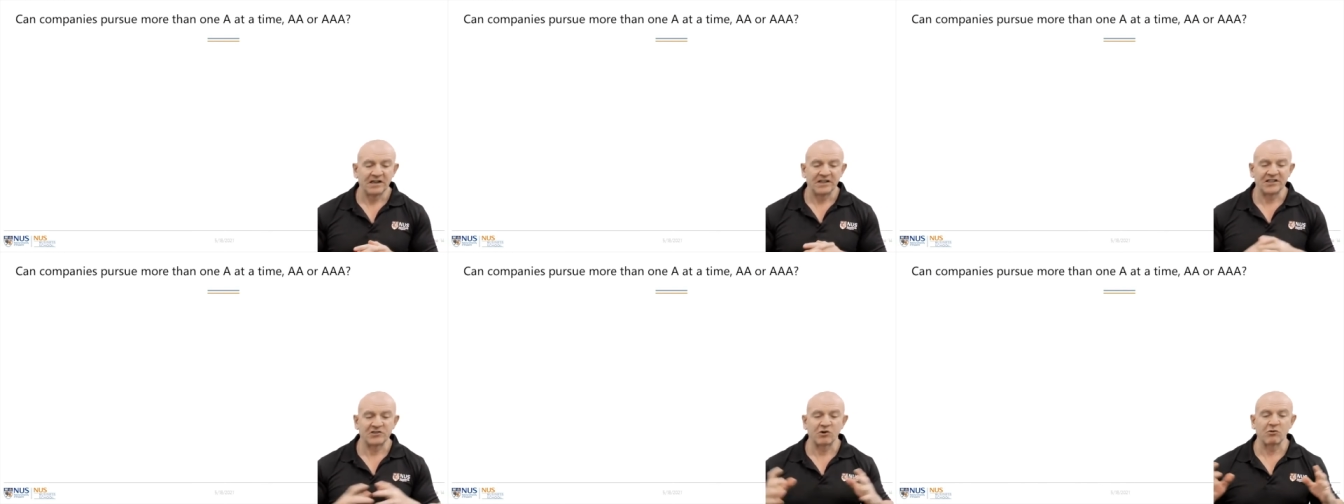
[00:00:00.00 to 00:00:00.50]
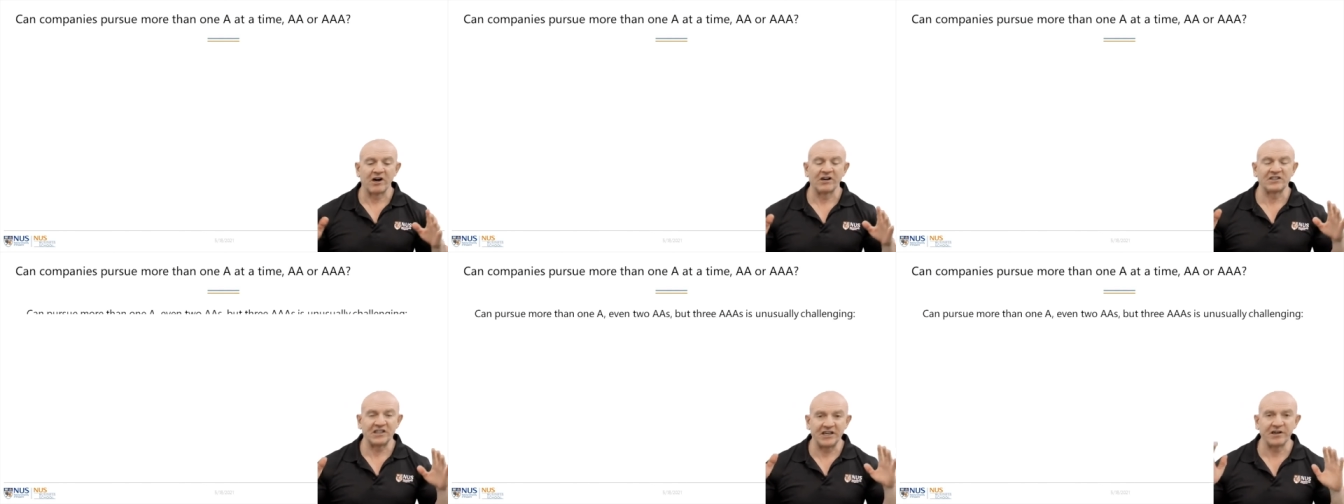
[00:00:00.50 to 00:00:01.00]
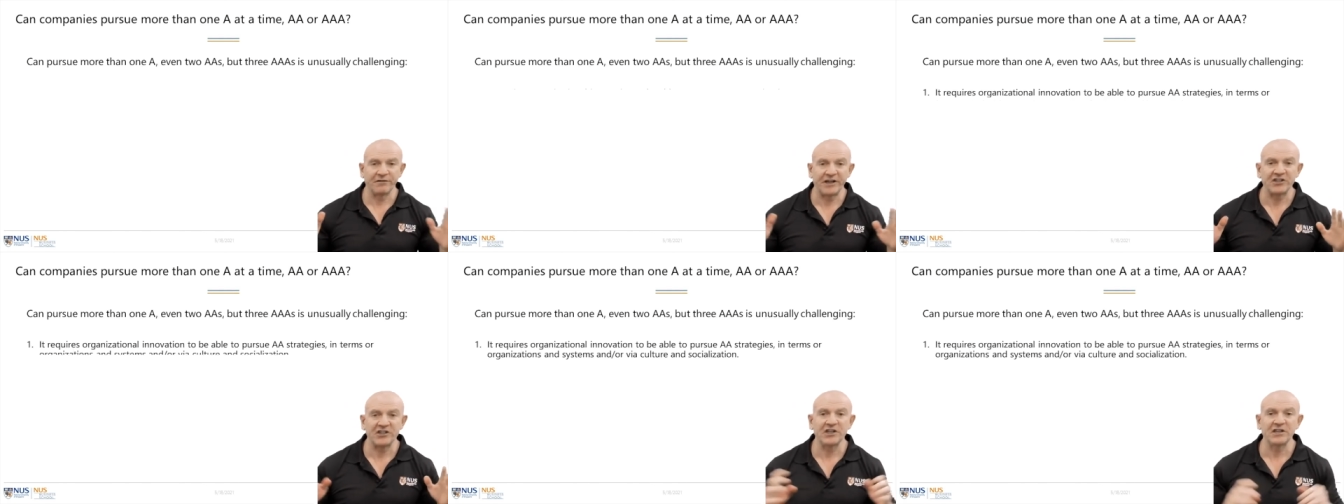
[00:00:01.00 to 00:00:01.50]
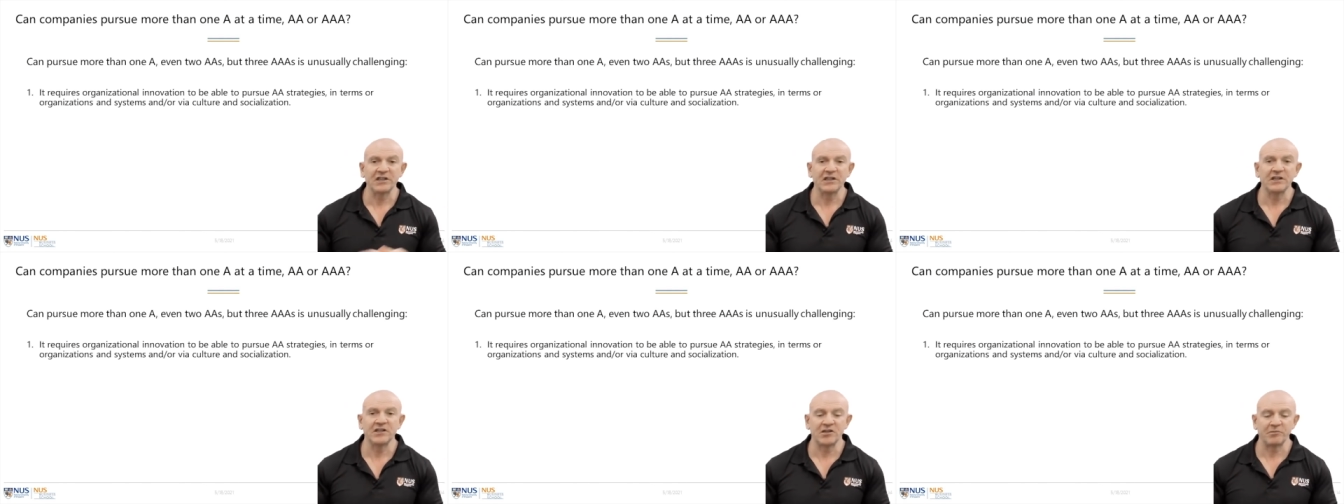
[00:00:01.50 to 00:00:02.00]
This requires innovation
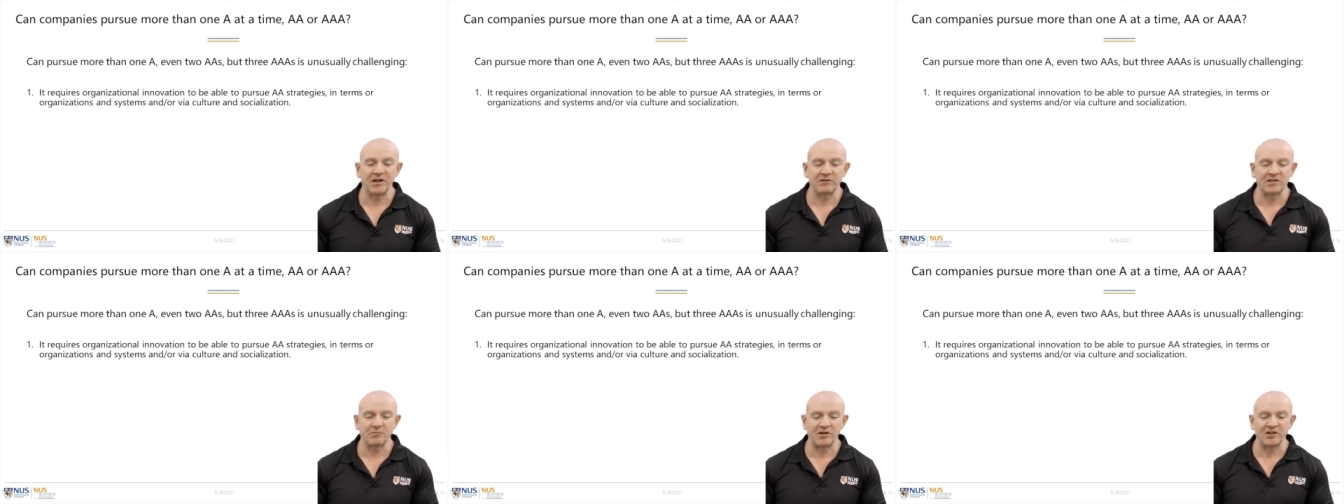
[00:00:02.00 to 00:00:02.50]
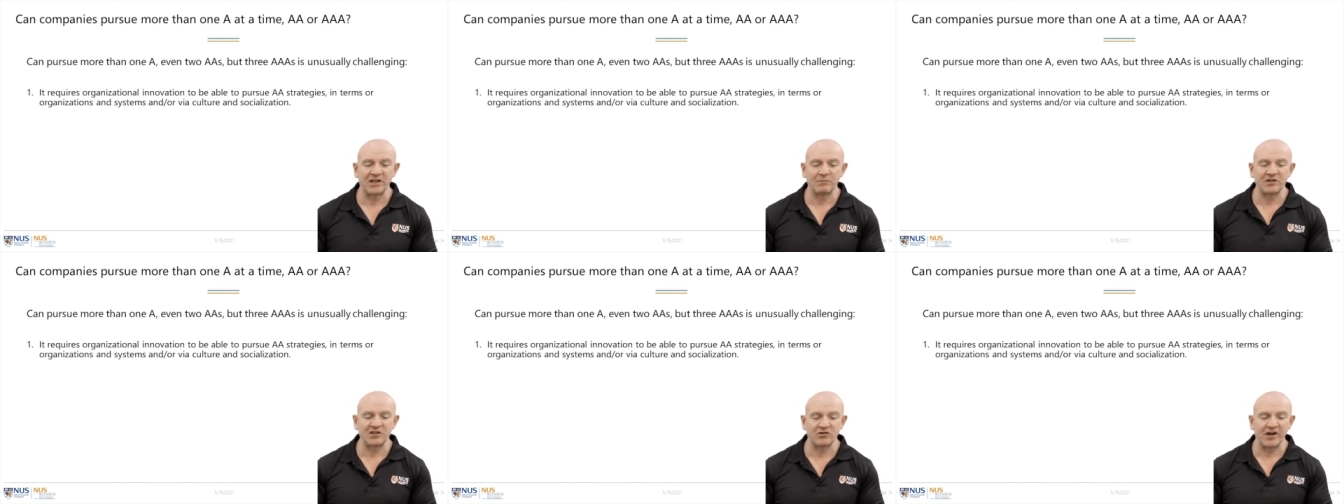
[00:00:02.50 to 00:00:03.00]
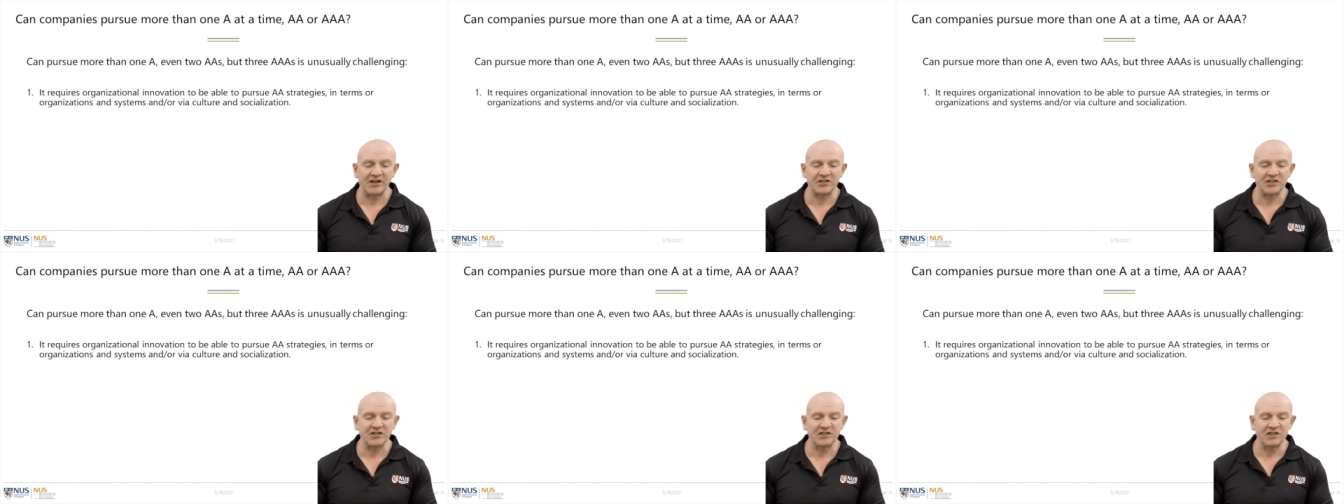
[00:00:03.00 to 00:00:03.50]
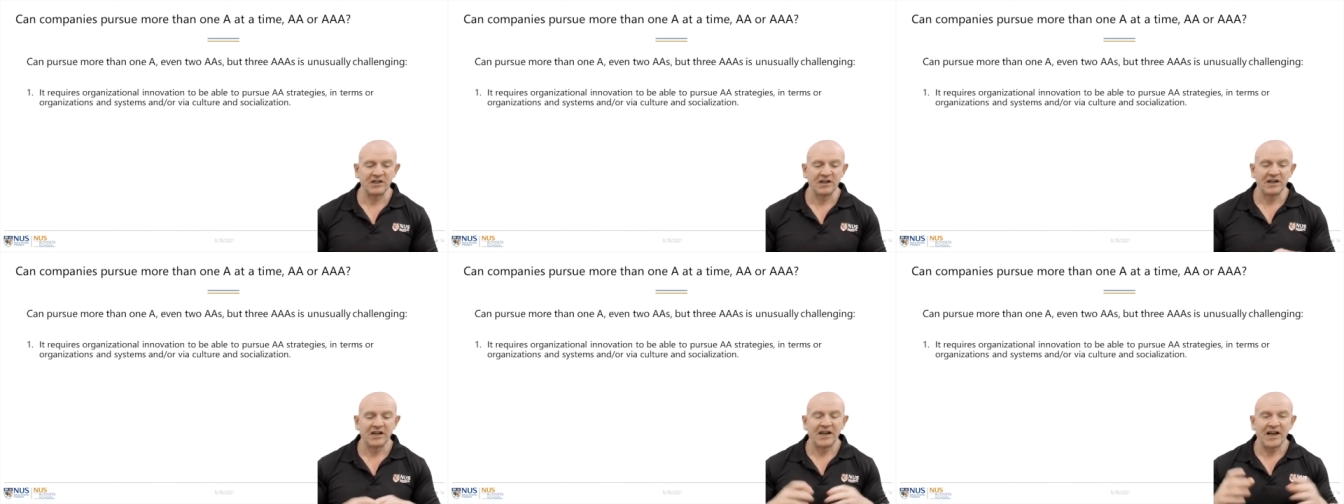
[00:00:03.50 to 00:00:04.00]
to be able to build up the strategies,
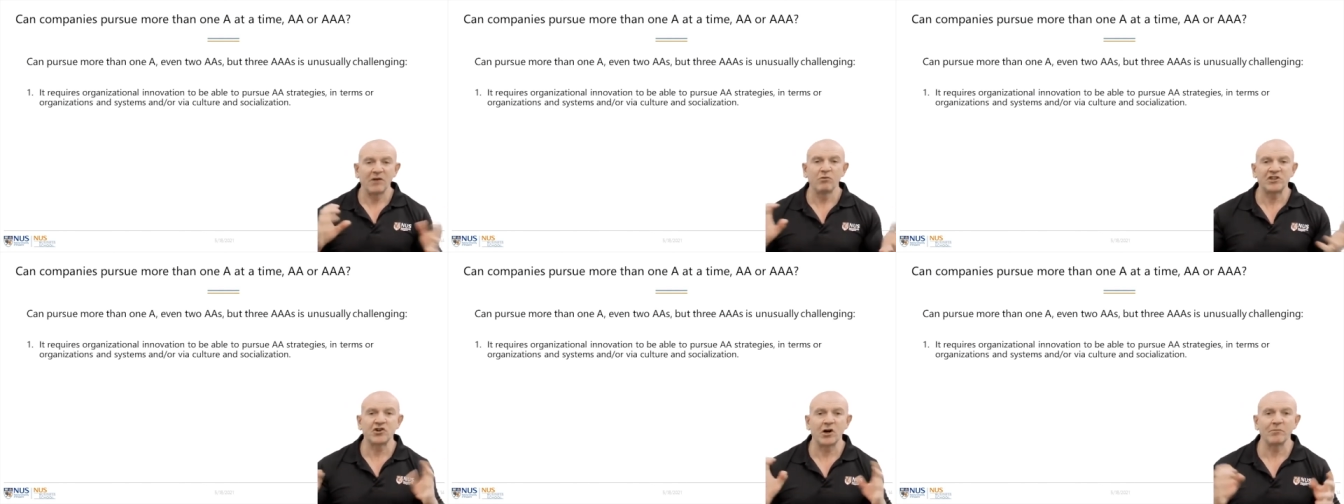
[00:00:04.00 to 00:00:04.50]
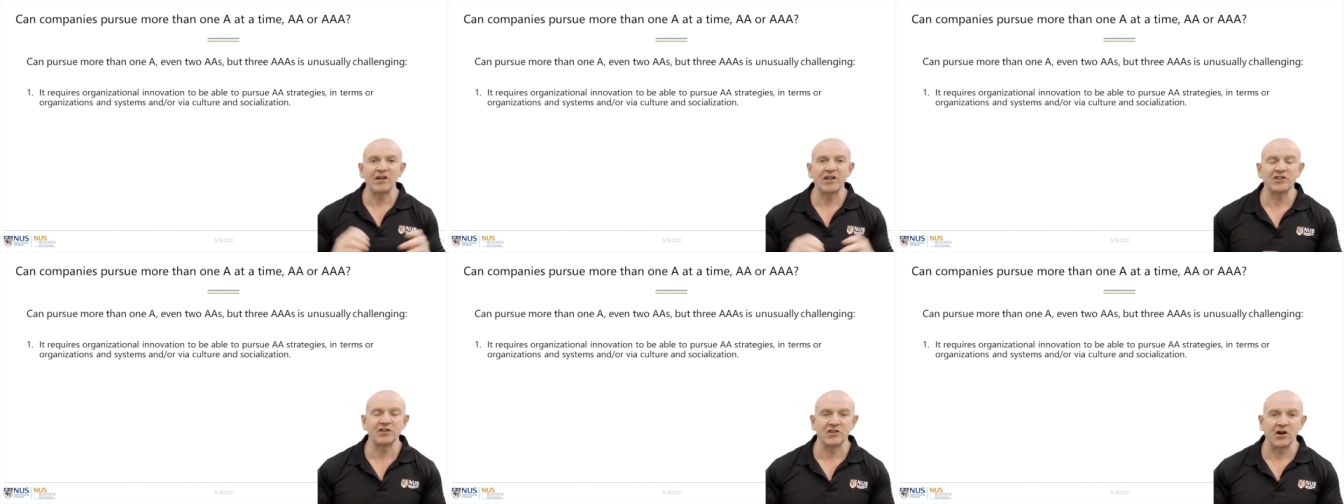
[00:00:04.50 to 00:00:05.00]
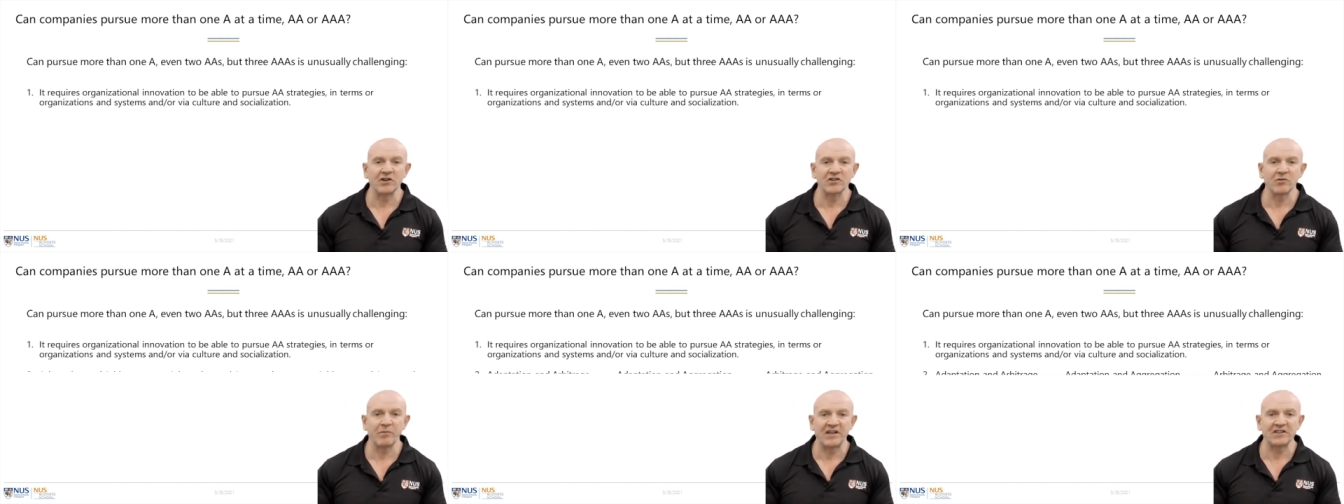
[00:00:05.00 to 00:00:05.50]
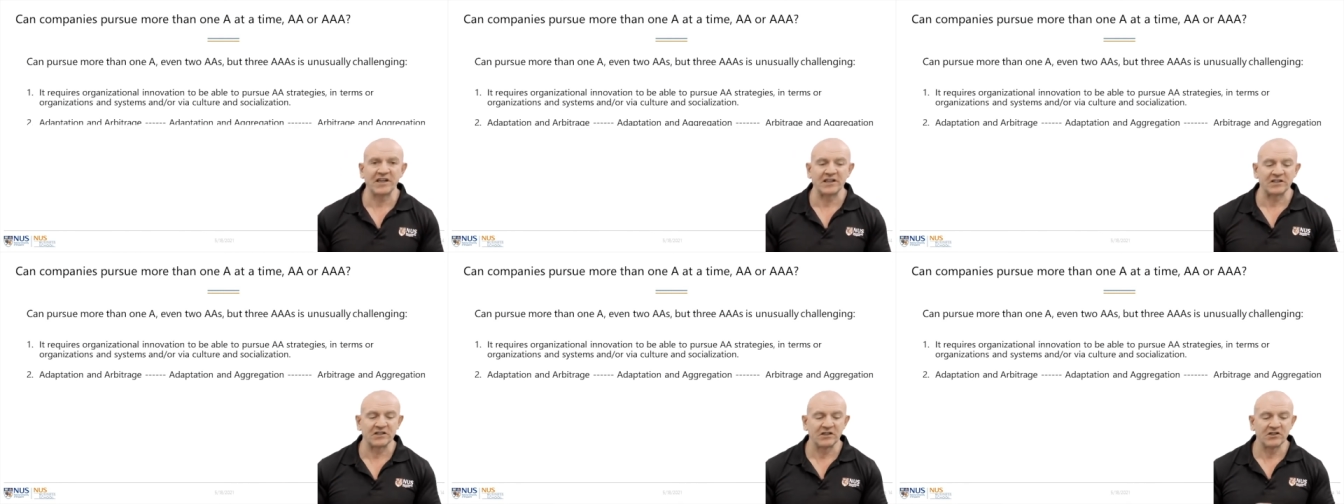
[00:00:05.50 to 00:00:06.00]
and which combinations also make sense.